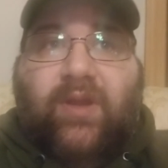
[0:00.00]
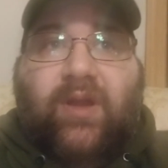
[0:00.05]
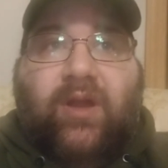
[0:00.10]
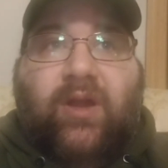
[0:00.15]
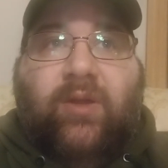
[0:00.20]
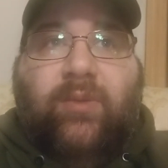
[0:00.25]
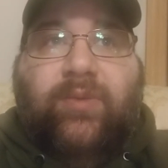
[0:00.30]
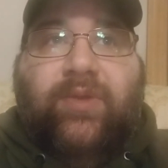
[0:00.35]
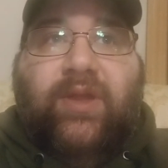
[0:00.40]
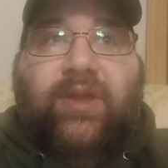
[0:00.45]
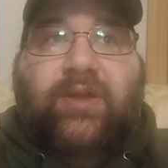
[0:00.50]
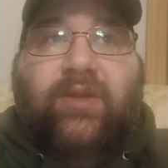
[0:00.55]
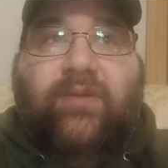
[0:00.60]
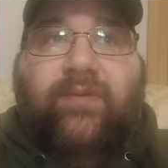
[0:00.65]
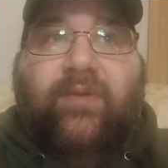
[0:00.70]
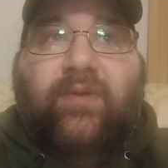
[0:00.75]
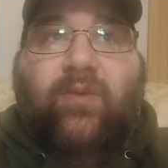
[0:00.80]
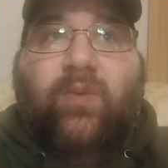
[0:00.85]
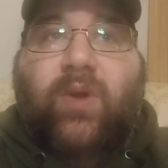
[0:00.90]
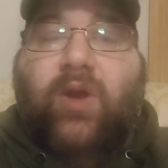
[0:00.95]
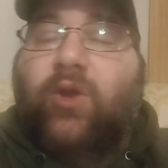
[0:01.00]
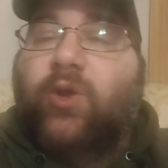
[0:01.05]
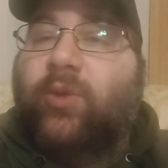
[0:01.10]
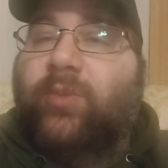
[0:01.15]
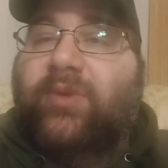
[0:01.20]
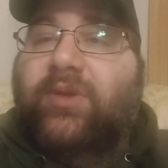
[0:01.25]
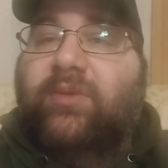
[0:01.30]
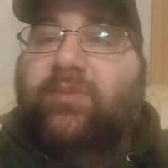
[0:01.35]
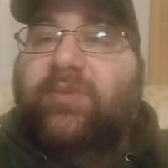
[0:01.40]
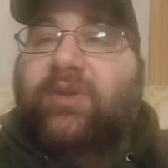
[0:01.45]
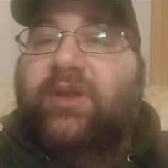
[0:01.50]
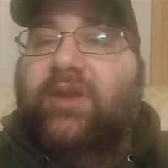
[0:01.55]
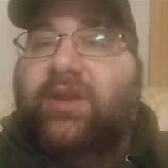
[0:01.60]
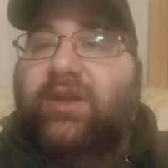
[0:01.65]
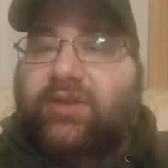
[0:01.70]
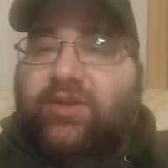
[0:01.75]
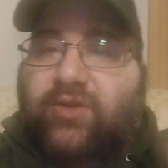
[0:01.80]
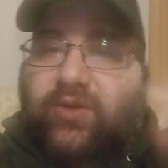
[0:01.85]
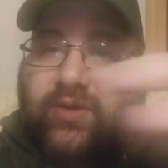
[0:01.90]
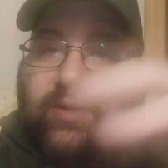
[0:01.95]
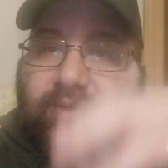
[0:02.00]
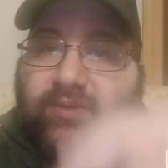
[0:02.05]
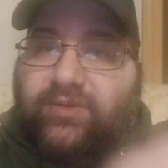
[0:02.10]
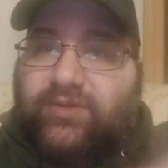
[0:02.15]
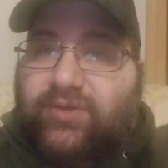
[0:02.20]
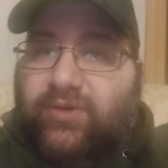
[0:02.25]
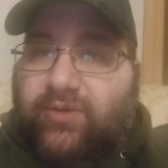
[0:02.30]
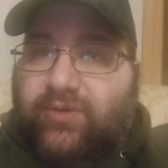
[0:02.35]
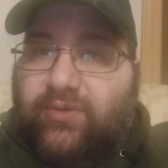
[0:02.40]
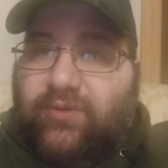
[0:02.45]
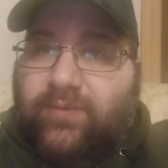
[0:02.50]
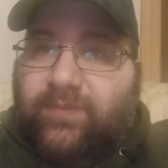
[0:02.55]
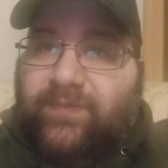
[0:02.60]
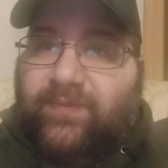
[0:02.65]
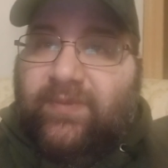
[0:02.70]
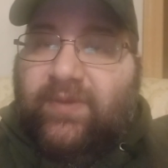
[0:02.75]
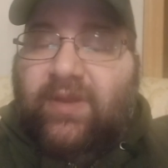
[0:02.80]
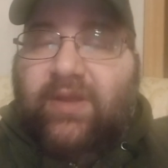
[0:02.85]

Um, thank you for welcoming me into your little circle.